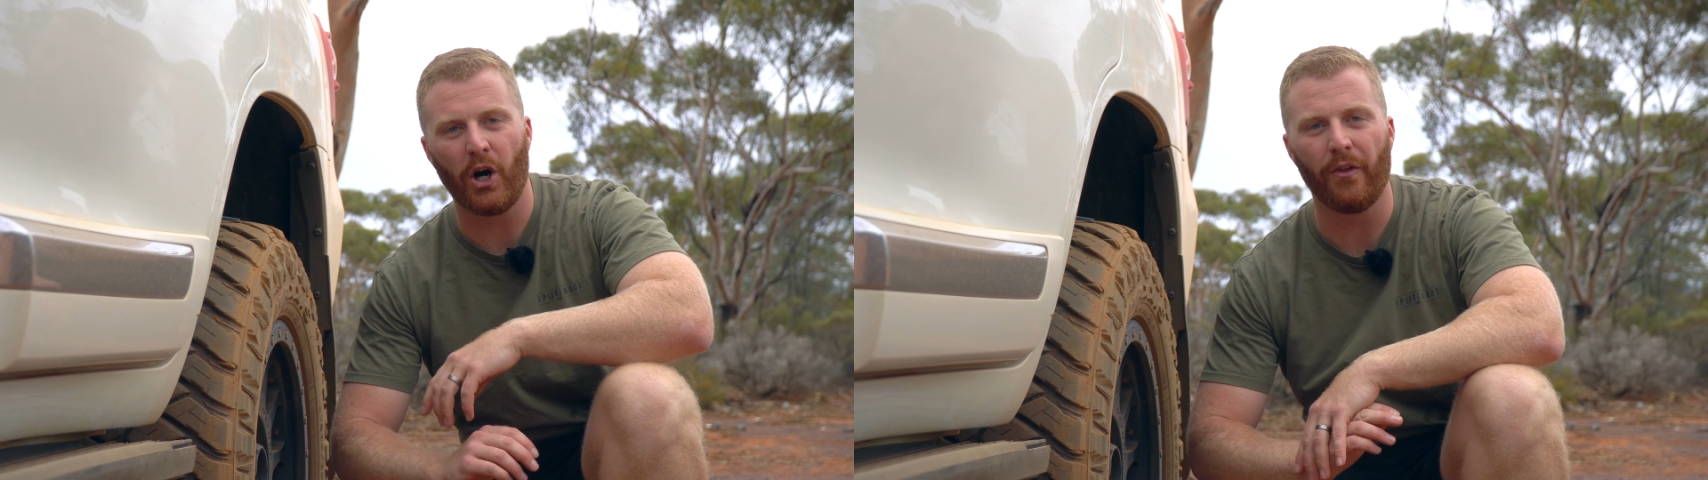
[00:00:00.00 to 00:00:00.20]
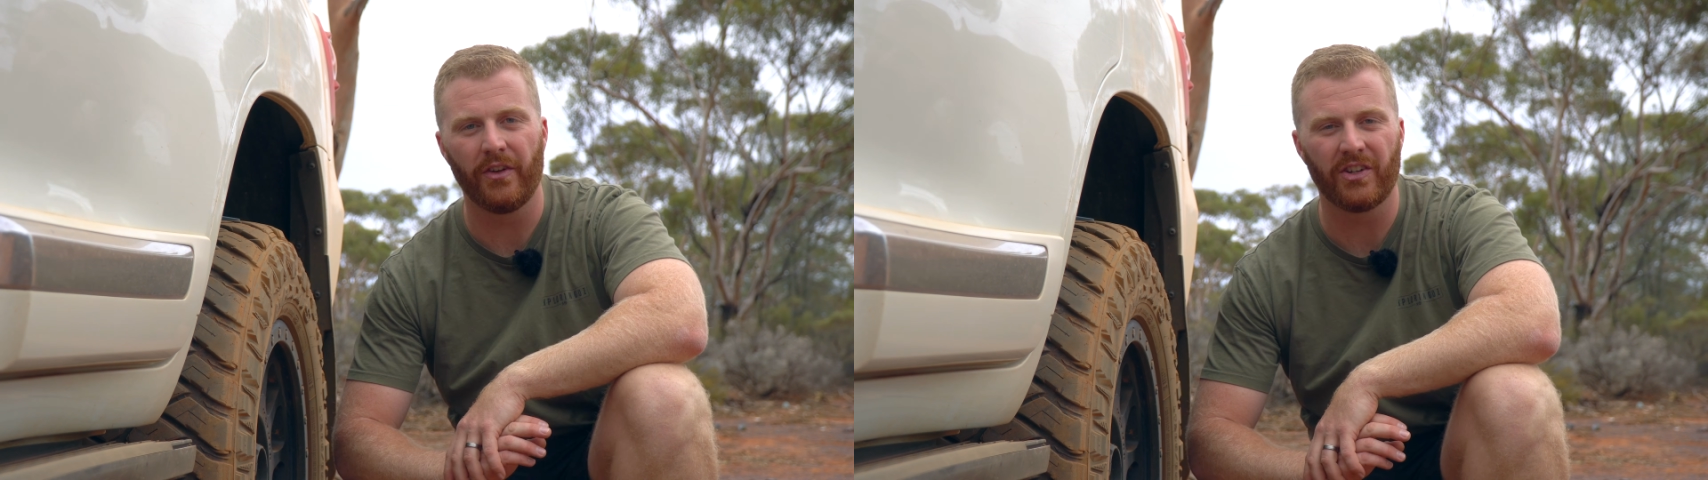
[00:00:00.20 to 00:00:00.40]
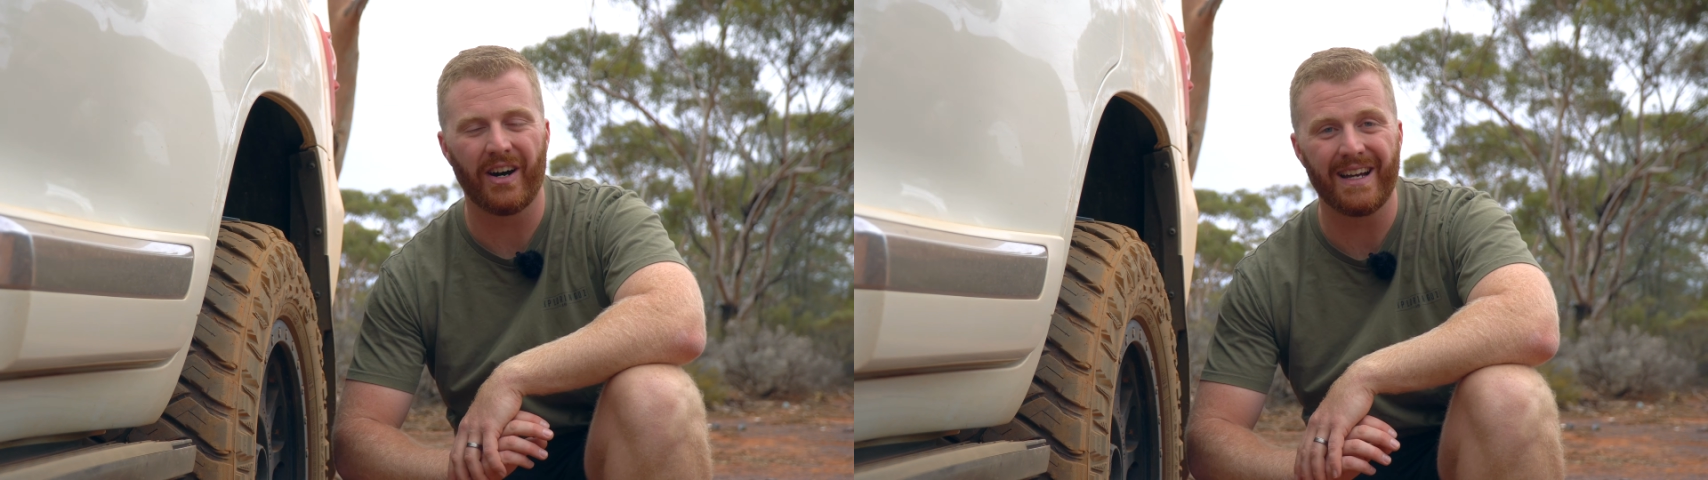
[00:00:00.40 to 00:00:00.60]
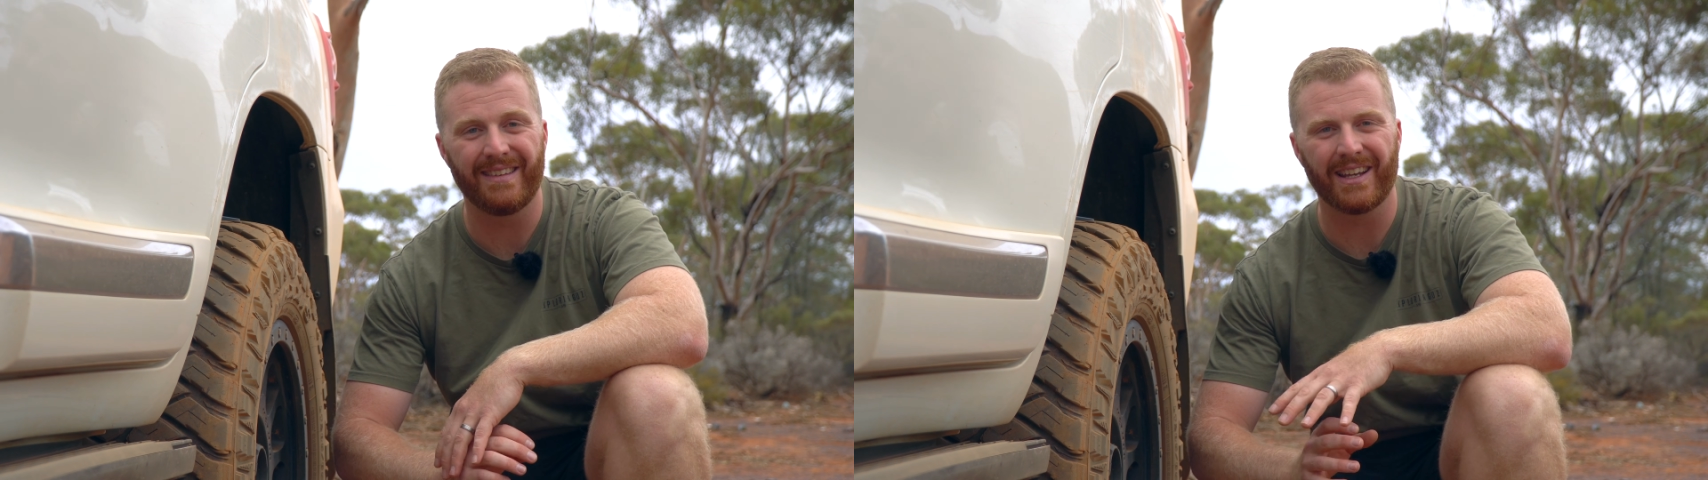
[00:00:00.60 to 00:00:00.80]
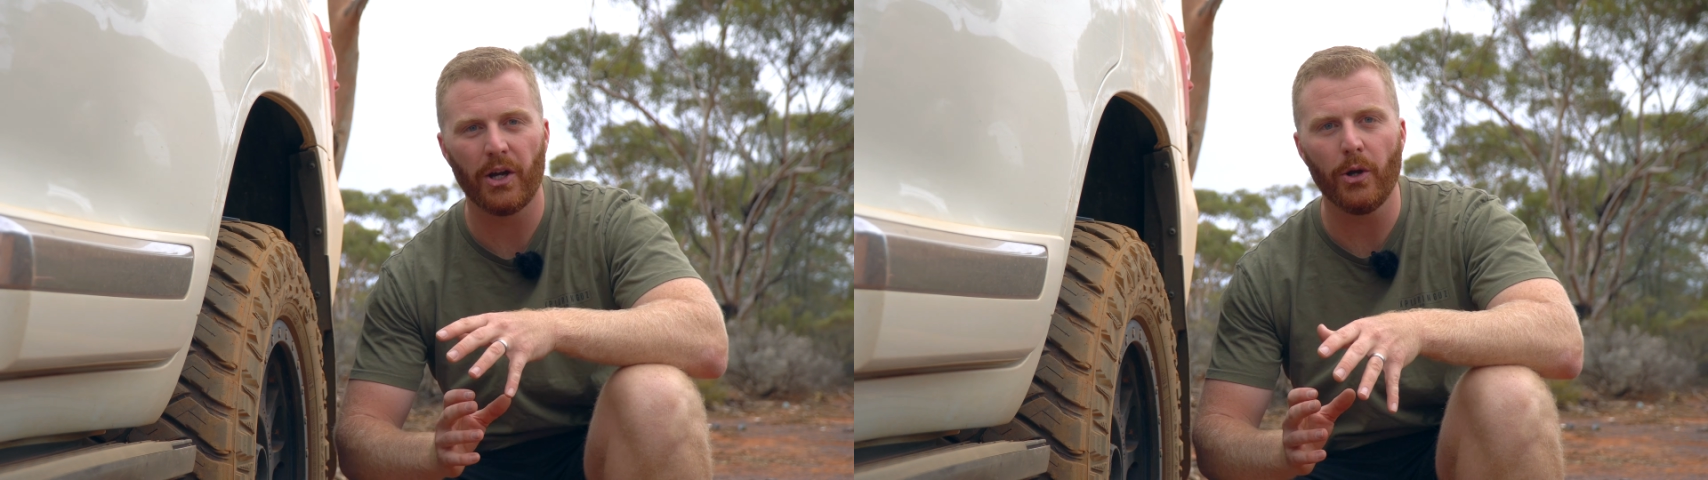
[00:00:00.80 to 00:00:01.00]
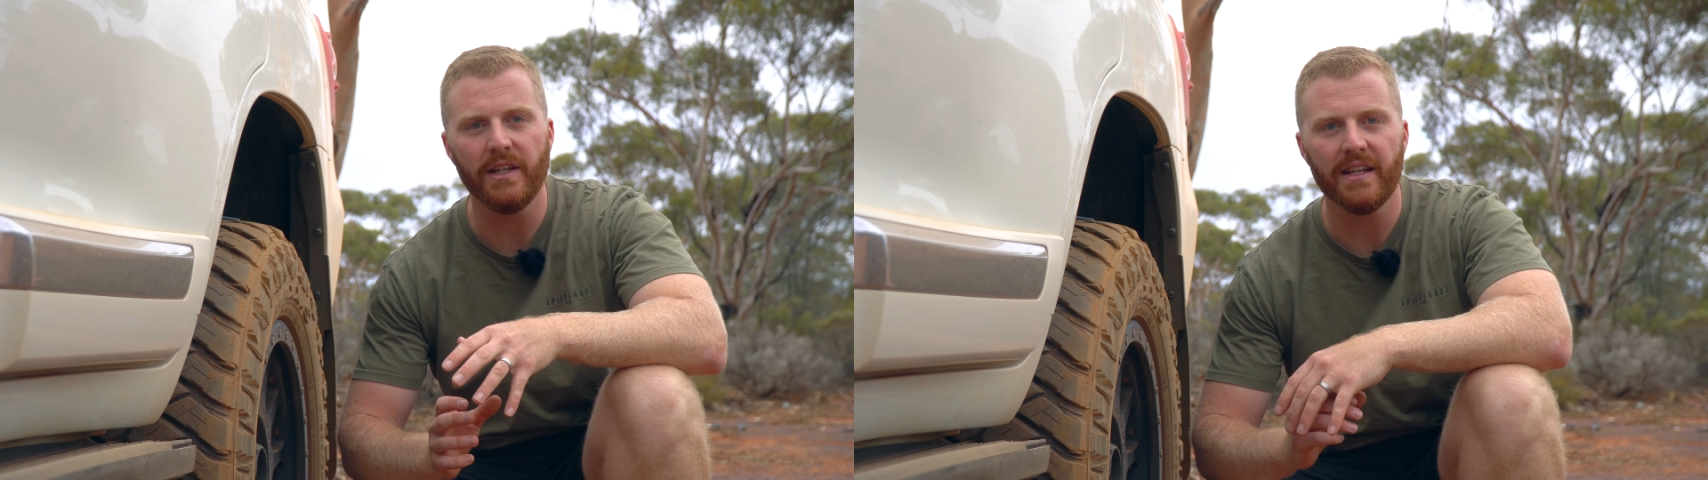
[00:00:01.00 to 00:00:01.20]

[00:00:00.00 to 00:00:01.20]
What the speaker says: on the tyres that can only